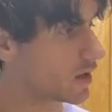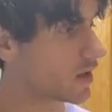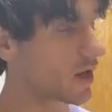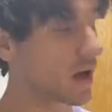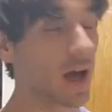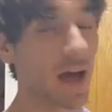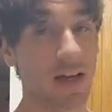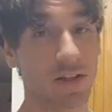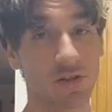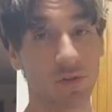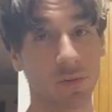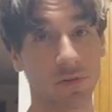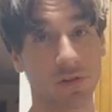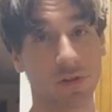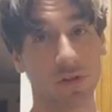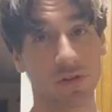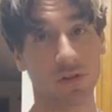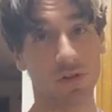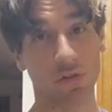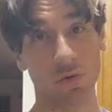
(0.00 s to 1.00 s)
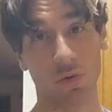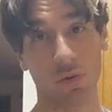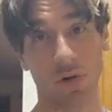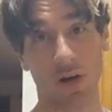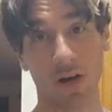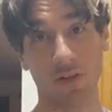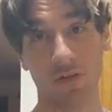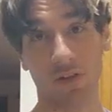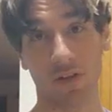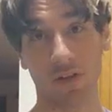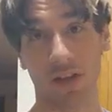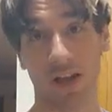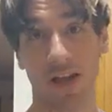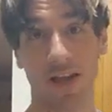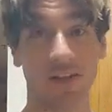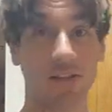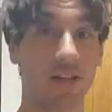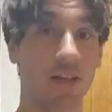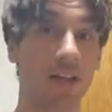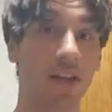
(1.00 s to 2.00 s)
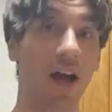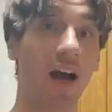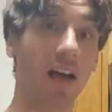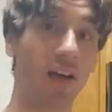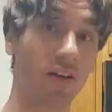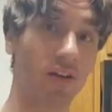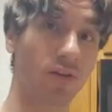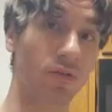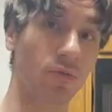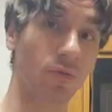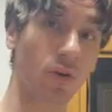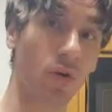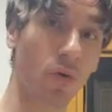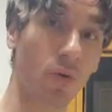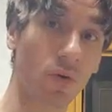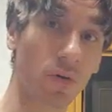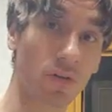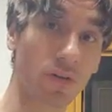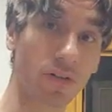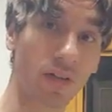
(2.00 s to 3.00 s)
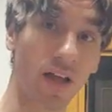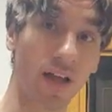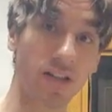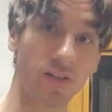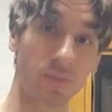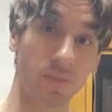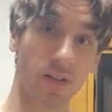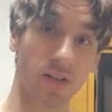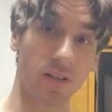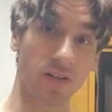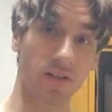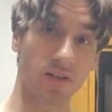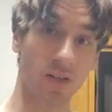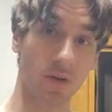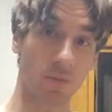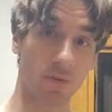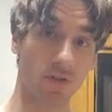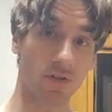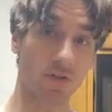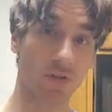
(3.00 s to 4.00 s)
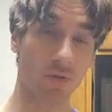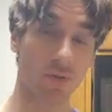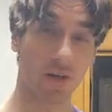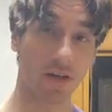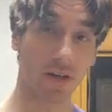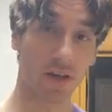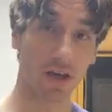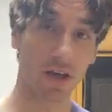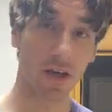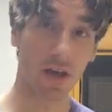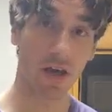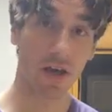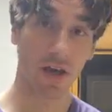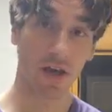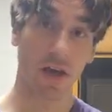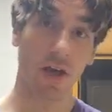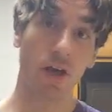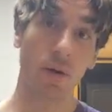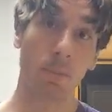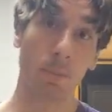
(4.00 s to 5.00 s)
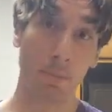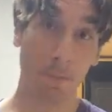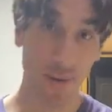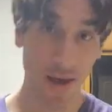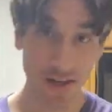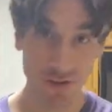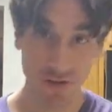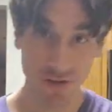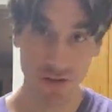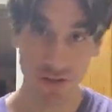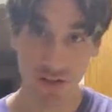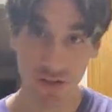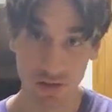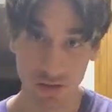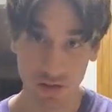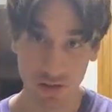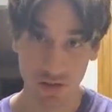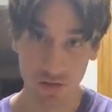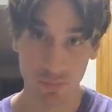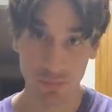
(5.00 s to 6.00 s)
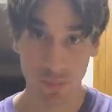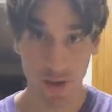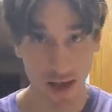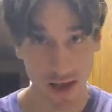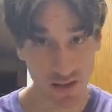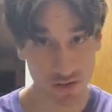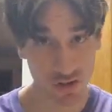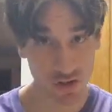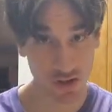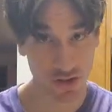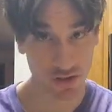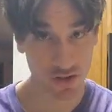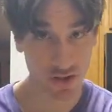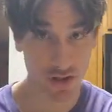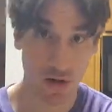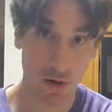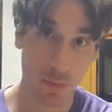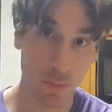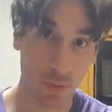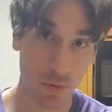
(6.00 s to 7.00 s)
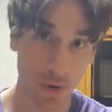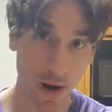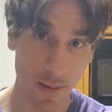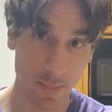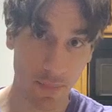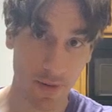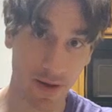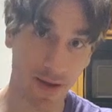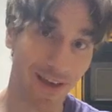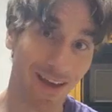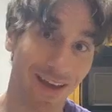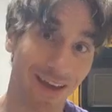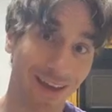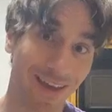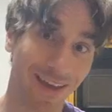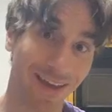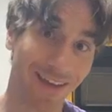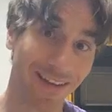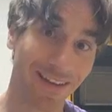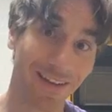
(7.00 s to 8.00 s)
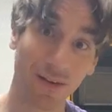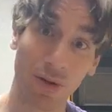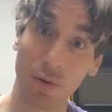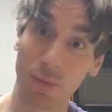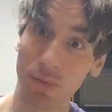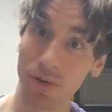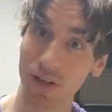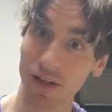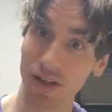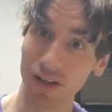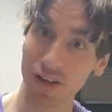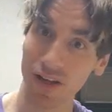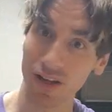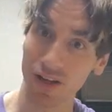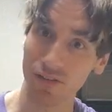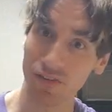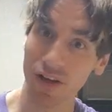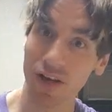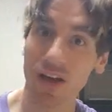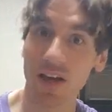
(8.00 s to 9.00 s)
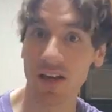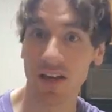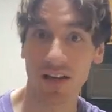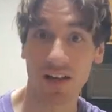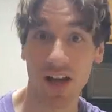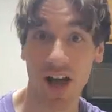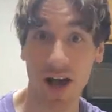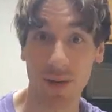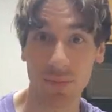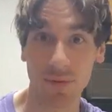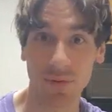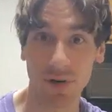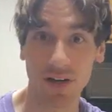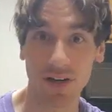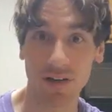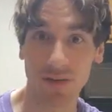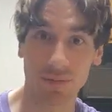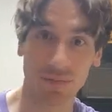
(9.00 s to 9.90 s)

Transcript: I actually went to the store after class, and I couldn't record class because they were doing pageant prep, and they were playing a lot of copyrighted